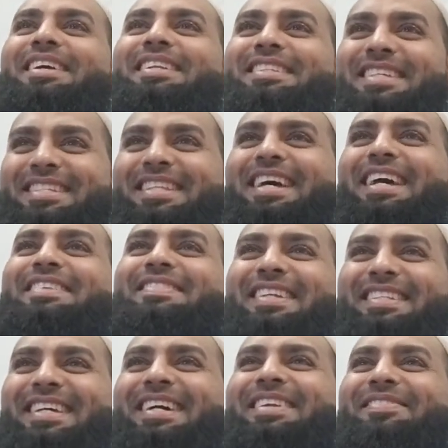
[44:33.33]
Just lies
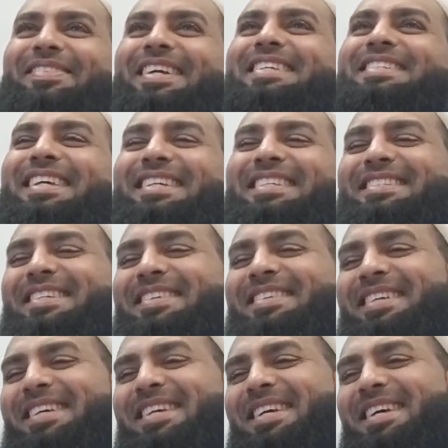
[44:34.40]
right down and prays next to him.
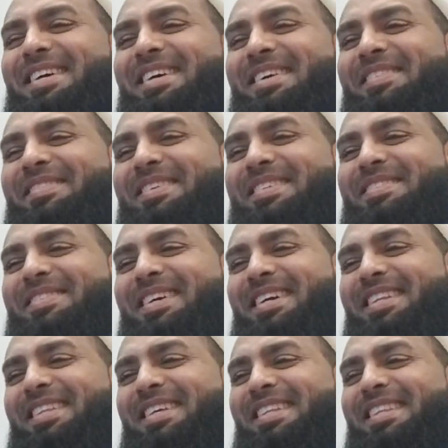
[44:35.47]

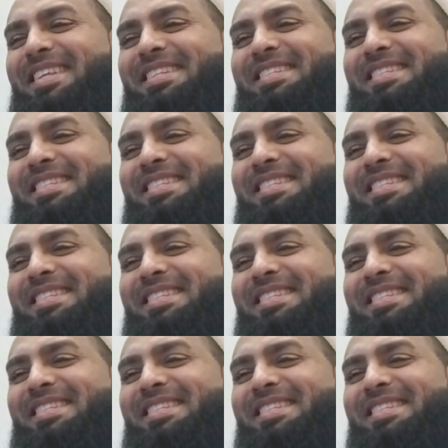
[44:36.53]
SubhanAllah,